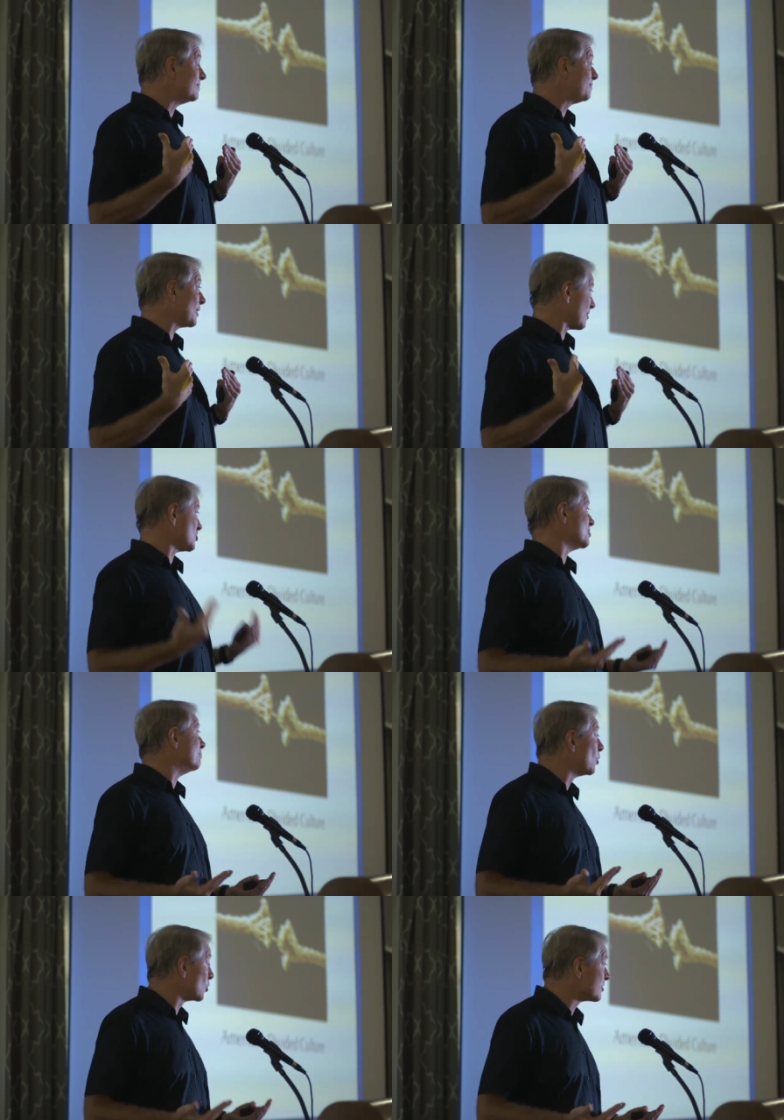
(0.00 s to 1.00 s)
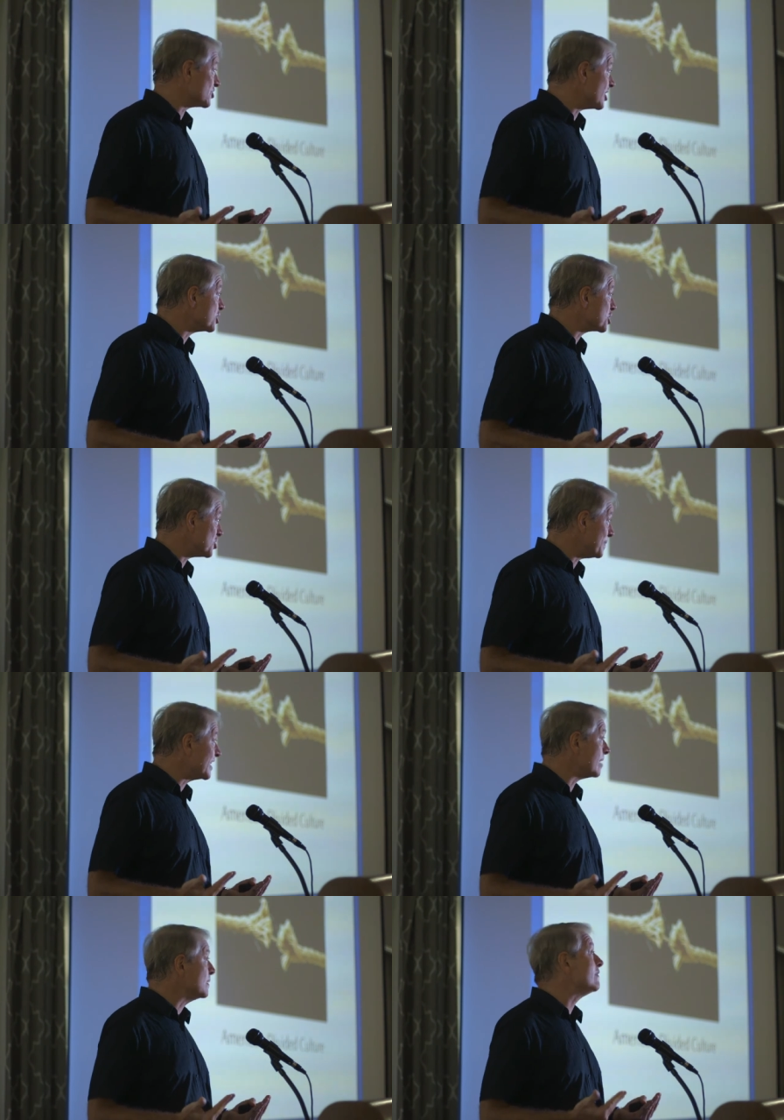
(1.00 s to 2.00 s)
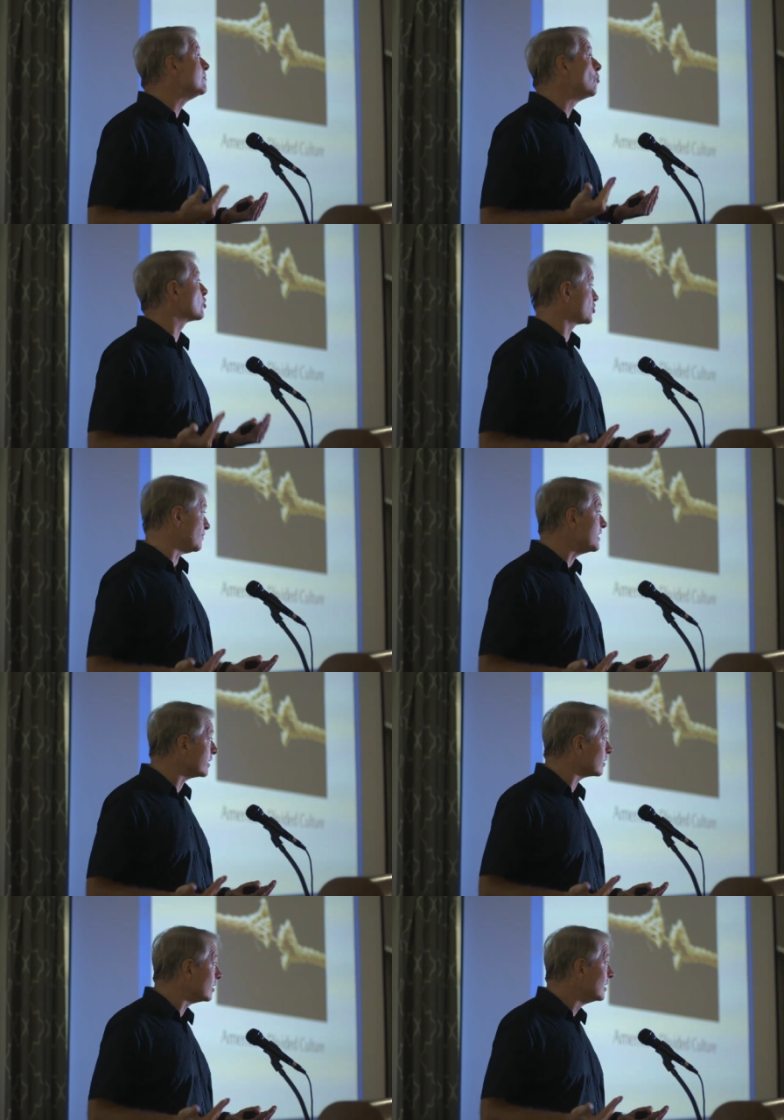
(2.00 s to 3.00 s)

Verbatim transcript: partisan polarization has become even more severe.